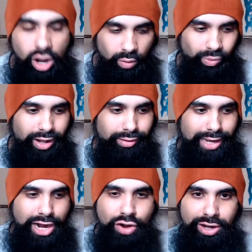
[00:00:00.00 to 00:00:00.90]
Well, I
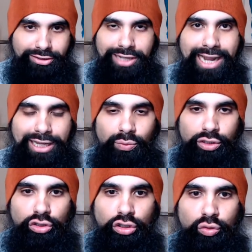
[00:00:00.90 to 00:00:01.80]
know exactly what
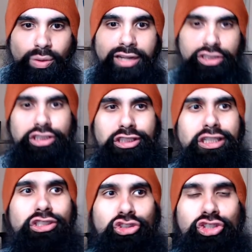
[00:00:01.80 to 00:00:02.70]
George
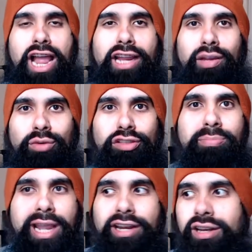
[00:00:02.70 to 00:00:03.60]
Washington's jacket was
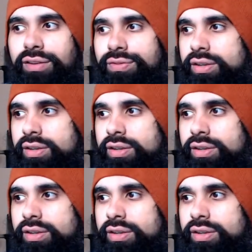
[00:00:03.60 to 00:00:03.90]
made of.